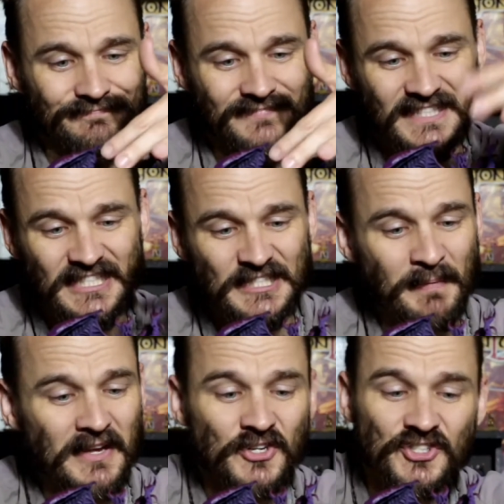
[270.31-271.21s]

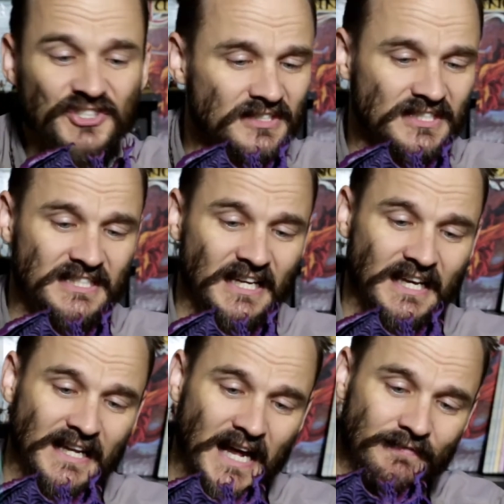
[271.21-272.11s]
spears
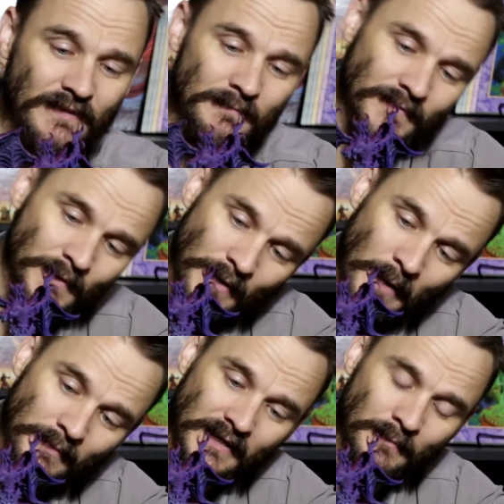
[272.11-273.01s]
sticking out of him. They're
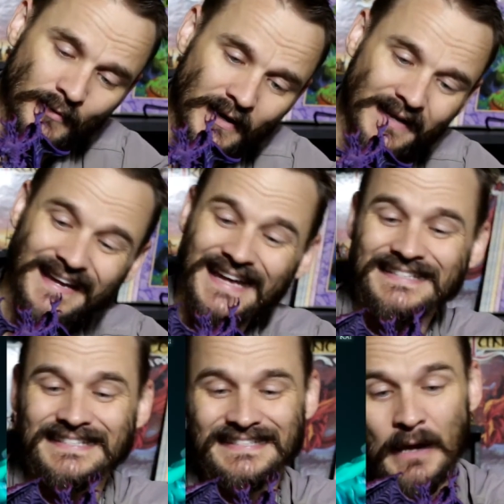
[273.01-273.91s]
probably going to break
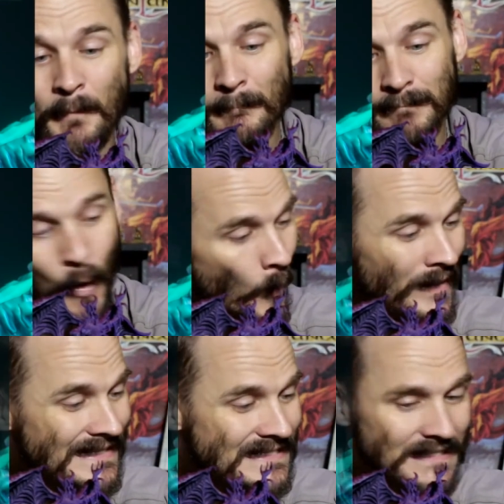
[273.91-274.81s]
at some
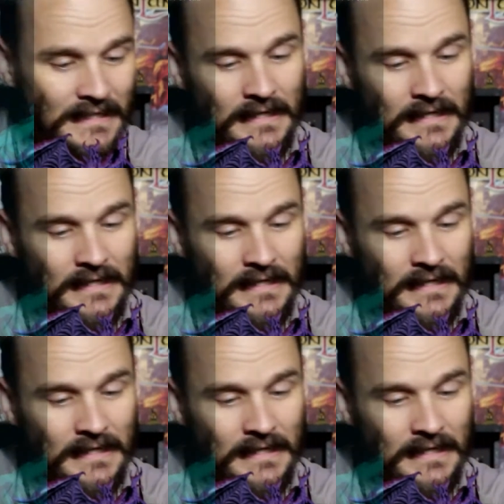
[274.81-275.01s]
point.